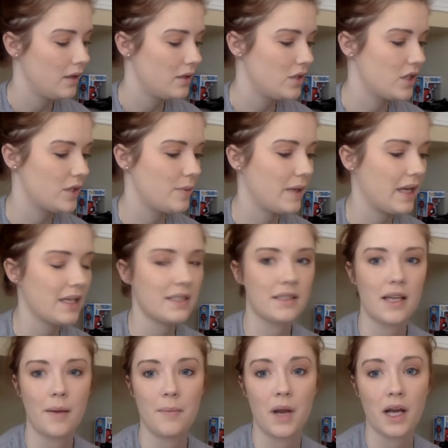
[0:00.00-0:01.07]
Just because
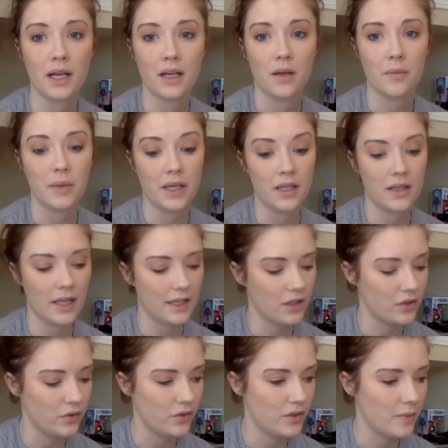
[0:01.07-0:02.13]
I'm not going to be like
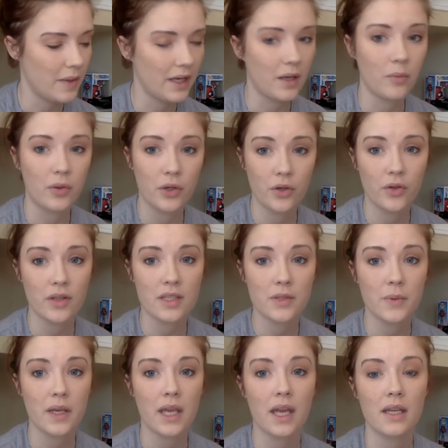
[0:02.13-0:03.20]
glued to my computer this
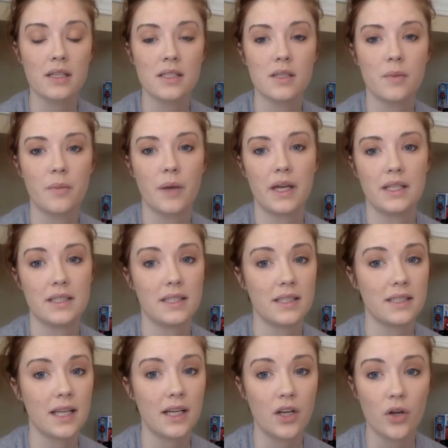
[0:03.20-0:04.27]
weekend. But
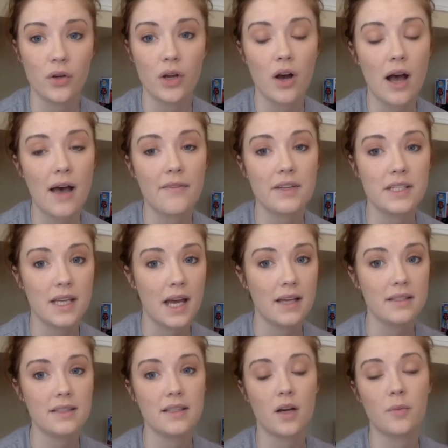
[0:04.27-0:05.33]
since I know y'all have a
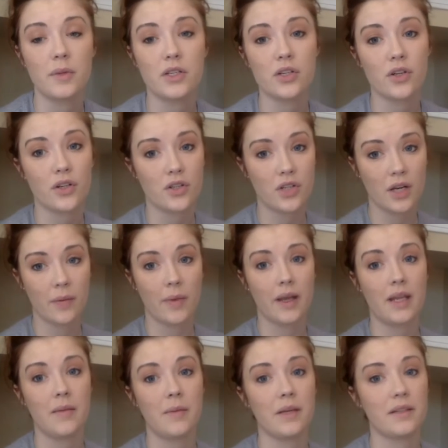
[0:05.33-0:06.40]
test, I'll be sure to check
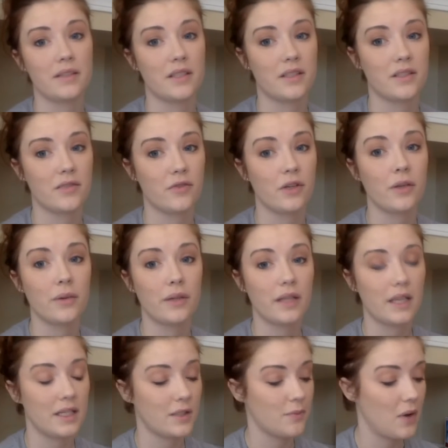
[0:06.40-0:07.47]
my emails as
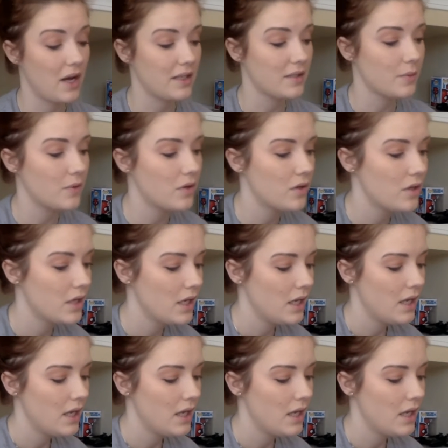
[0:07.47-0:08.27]
frequently as possible.